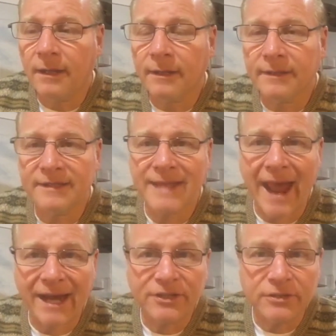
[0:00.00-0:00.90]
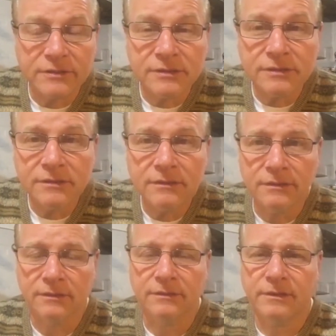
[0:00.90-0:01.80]
these actors,
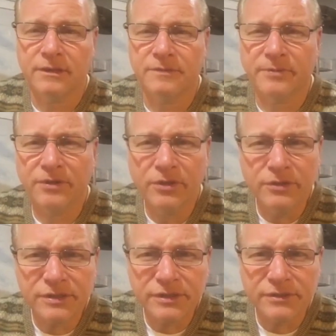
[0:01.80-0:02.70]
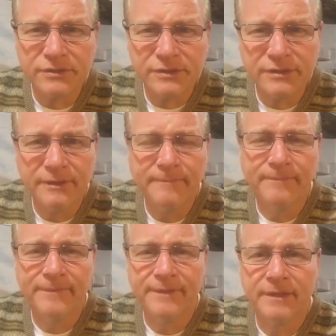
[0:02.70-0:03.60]
these producers,
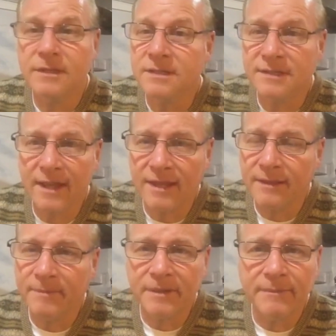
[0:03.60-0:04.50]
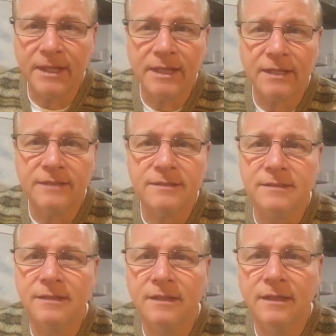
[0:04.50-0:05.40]
these stand-up
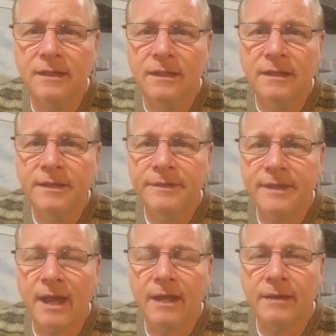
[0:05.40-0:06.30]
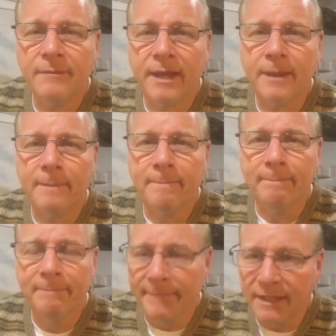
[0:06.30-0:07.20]
comedians that make
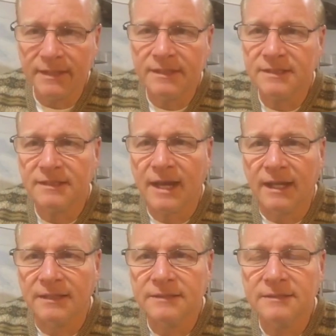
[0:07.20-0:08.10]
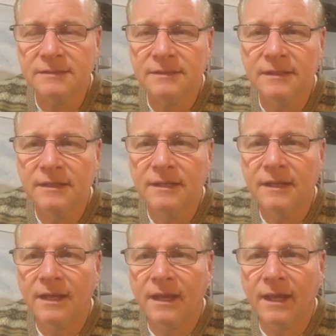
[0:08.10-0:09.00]
millions of dollars
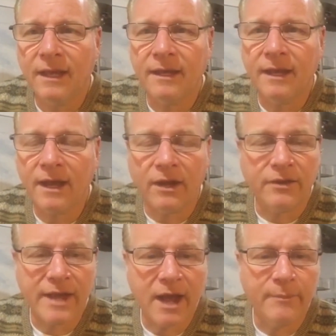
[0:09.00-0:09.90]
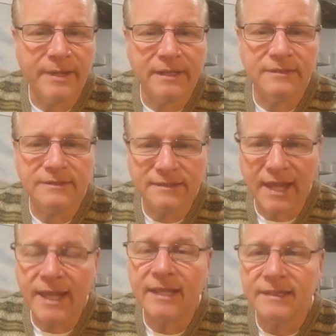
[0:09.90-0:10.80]
and are now being
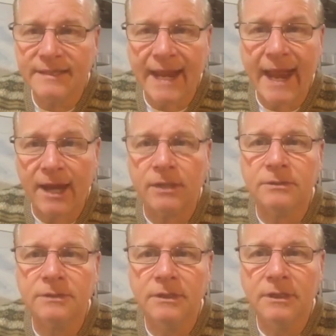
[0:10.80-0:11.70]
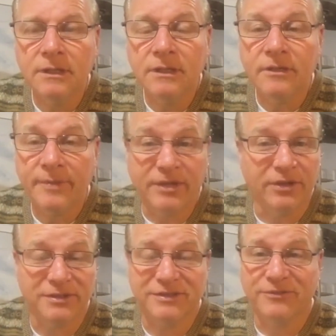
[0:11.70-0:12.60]
taken down
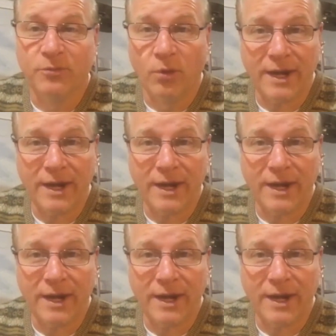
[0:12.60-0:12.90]
because of what